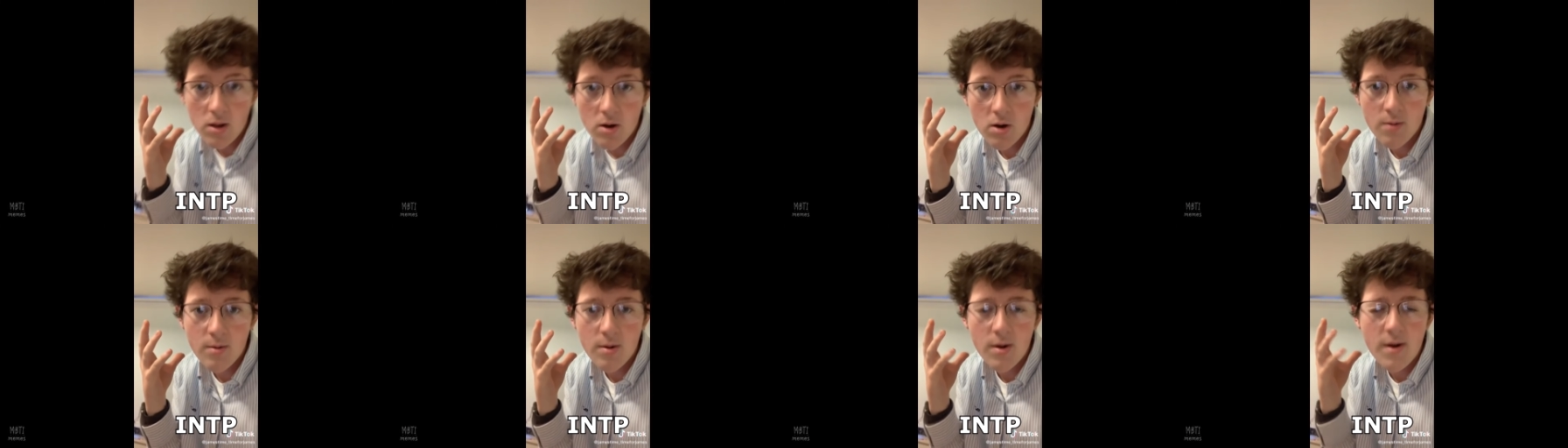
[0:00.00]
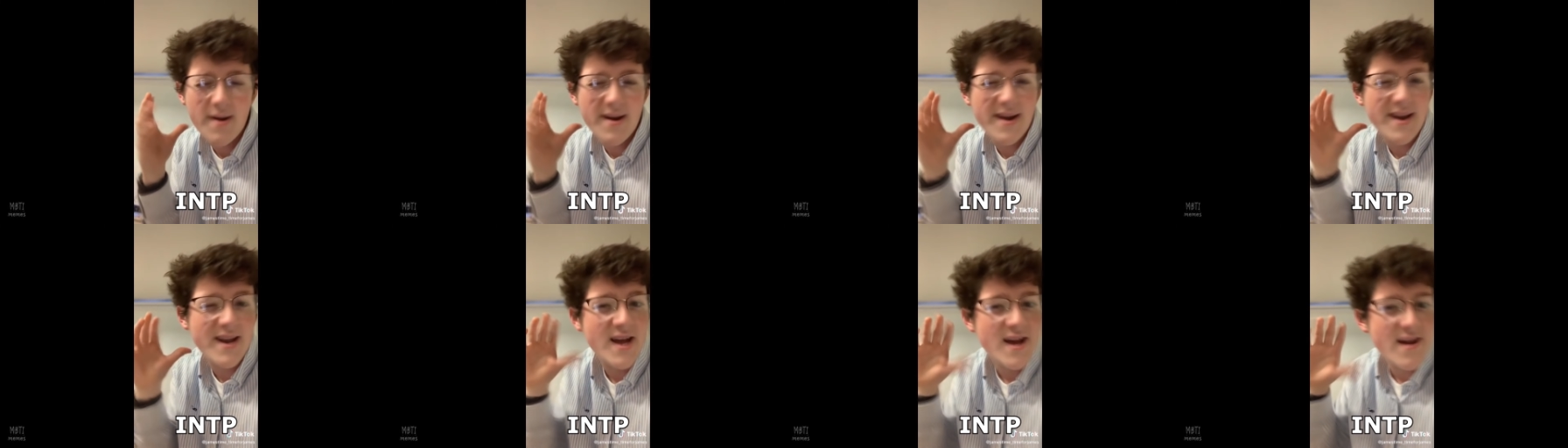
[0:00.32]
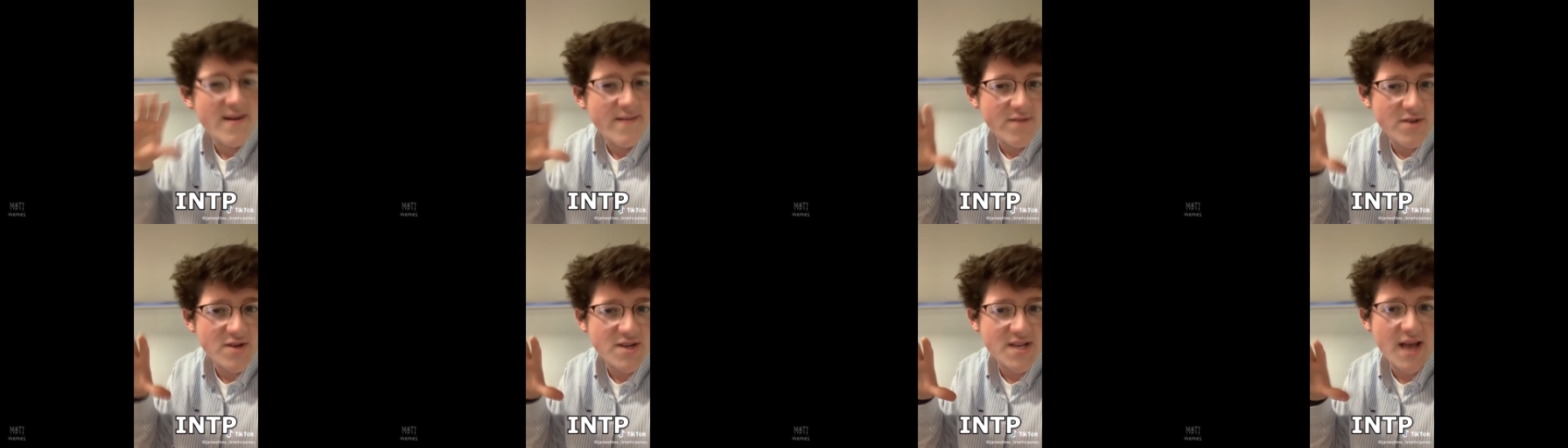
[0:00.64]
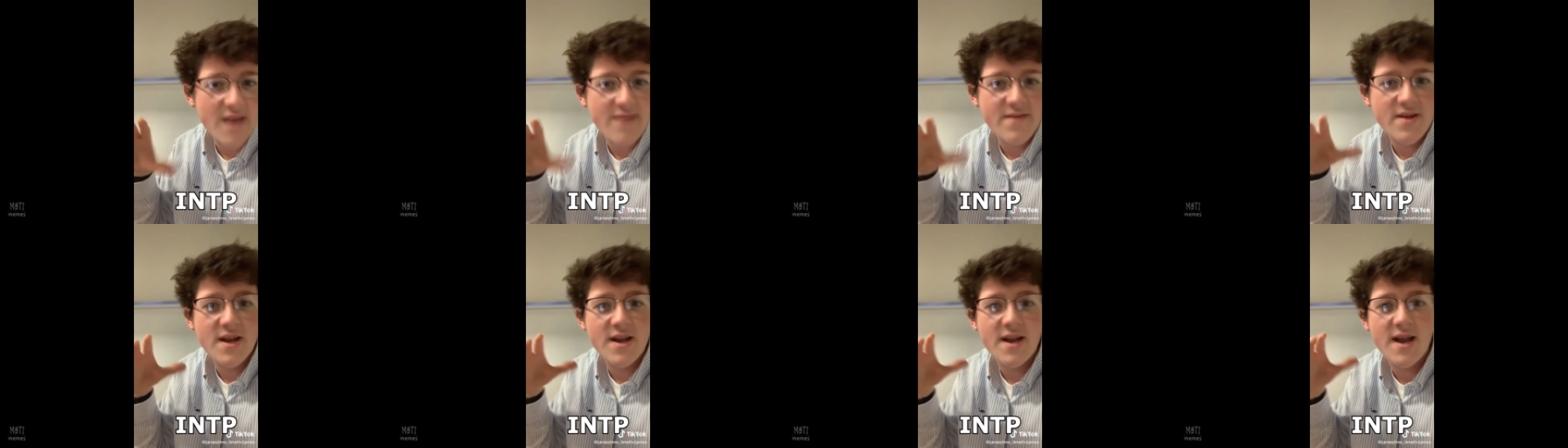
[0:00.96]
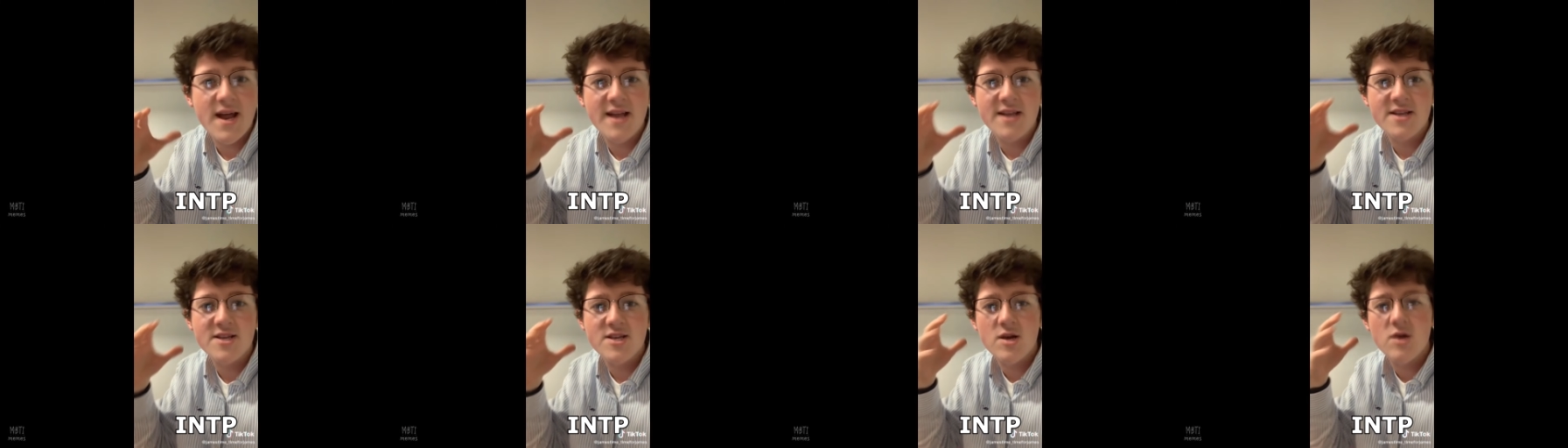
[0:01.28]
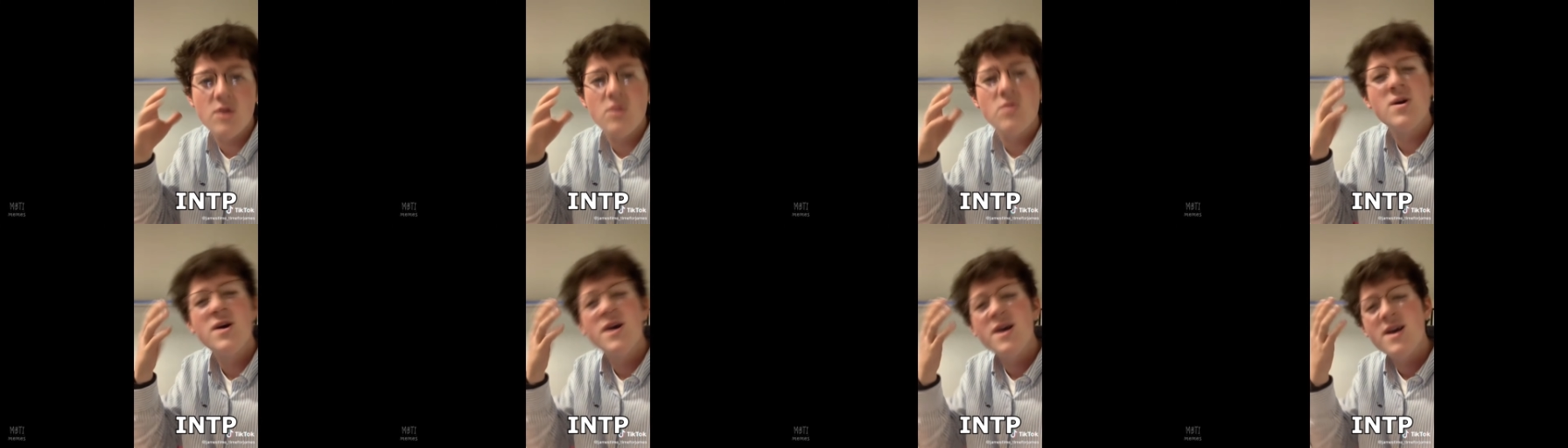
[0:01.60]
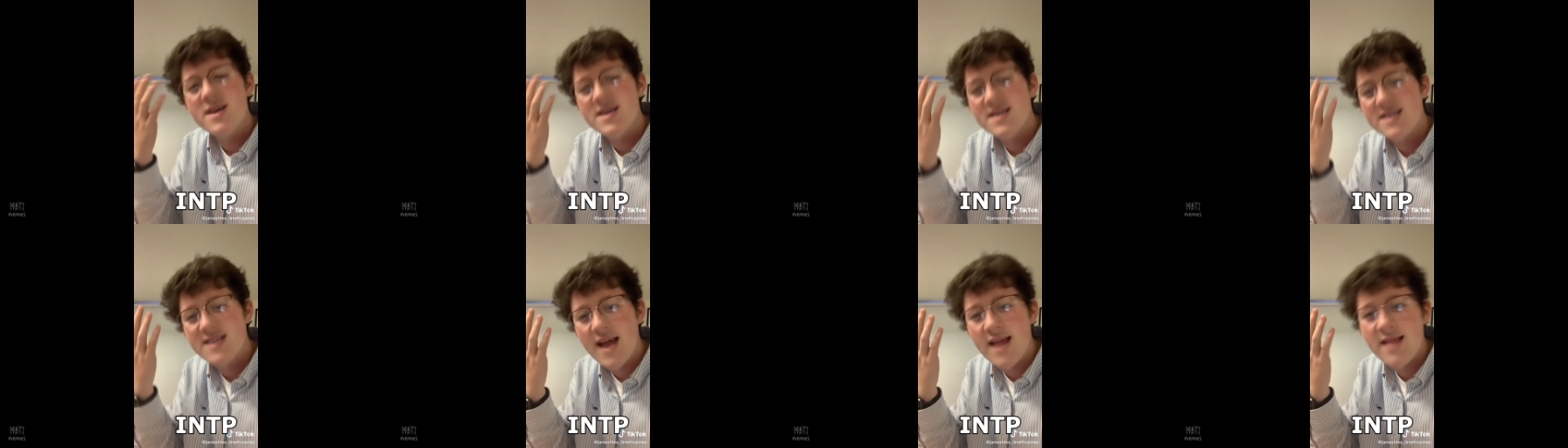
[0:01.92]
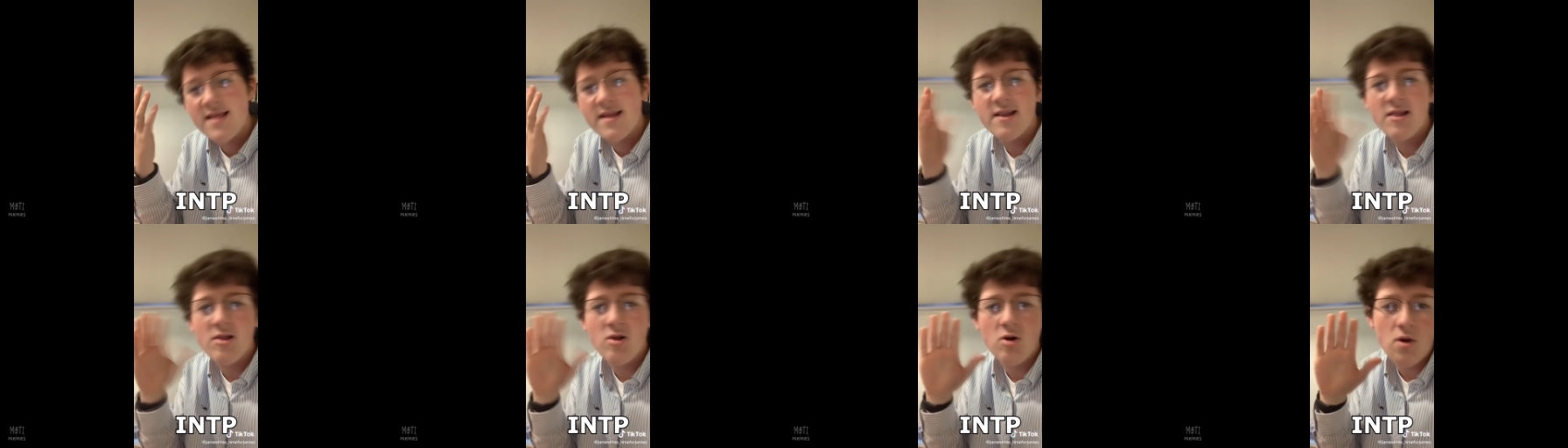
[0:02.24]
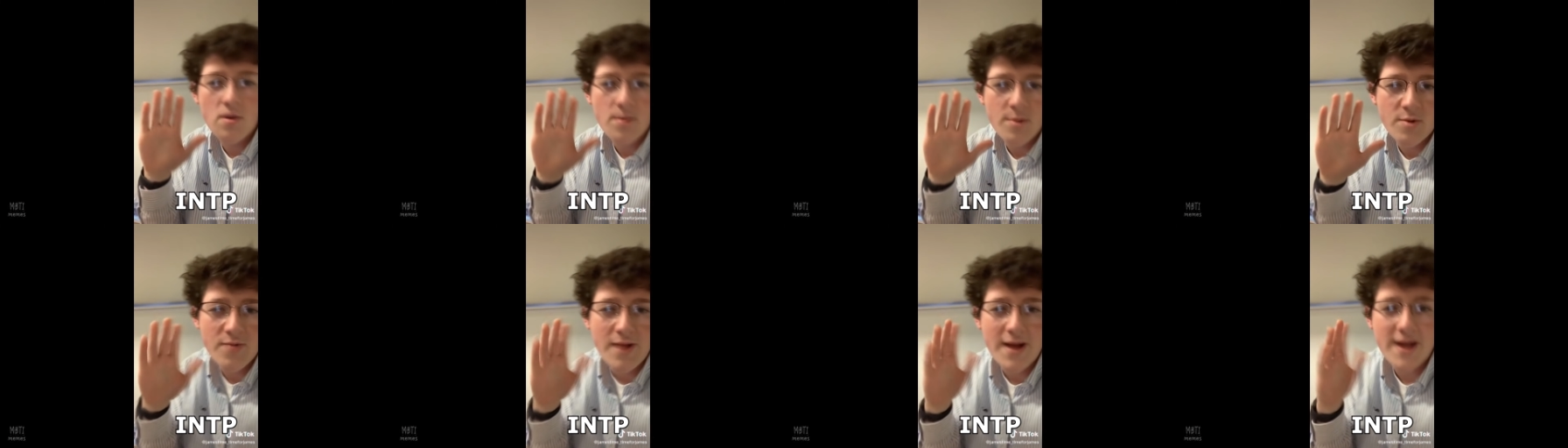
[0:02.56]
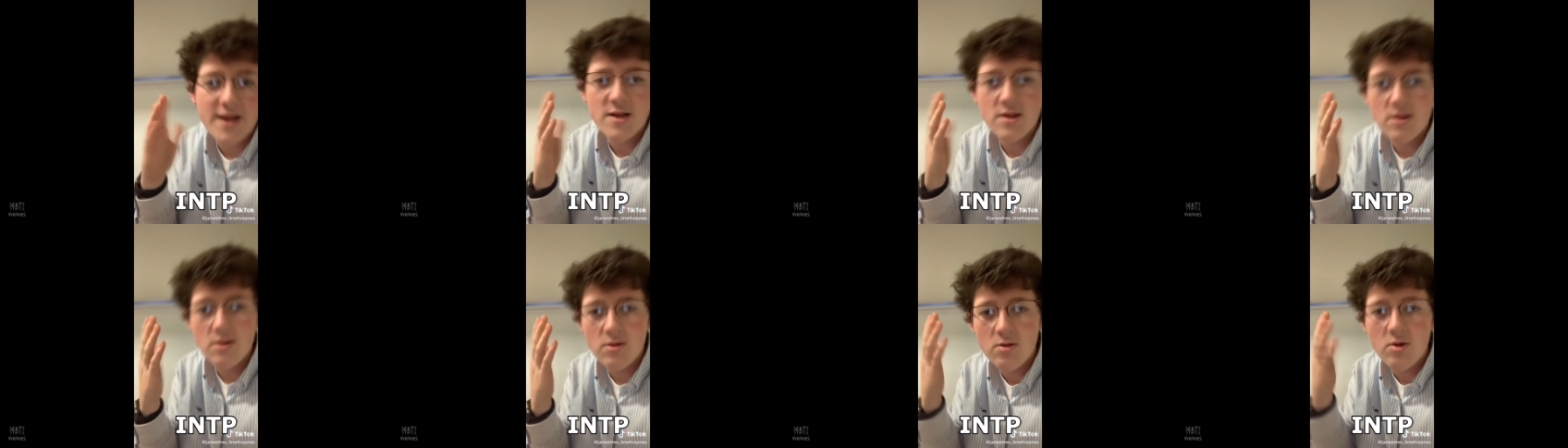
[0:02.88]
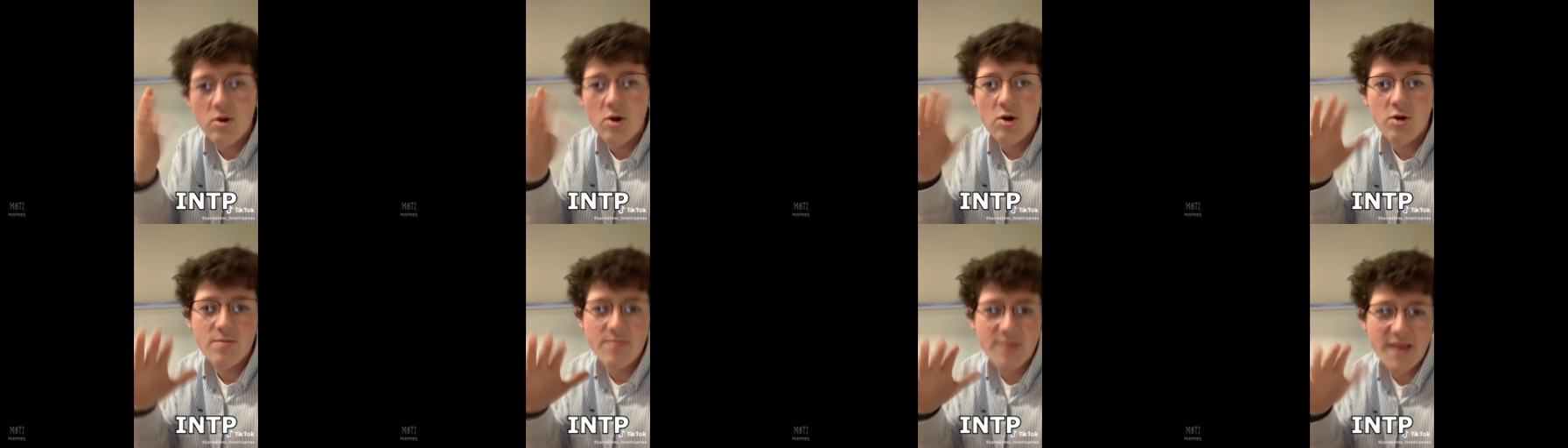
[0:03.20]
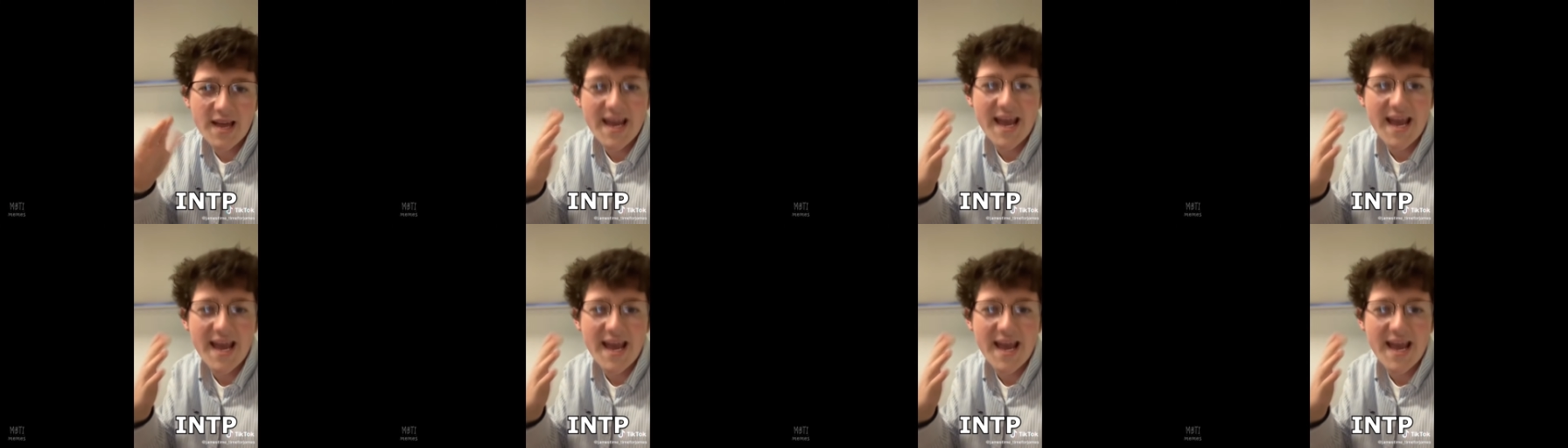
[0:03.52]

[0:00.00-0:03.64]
alarm on for 7, and so silent alarm and regular alarm,